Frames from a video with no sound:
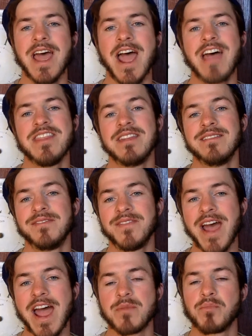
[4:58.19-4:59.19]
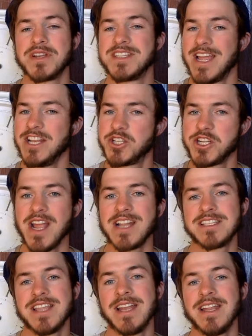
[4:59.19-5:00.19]
and then fat
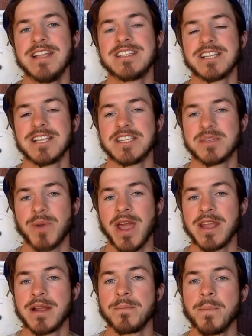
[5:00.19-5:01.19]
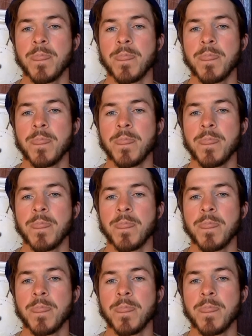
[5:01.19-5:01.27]
potentiates that insulin spike.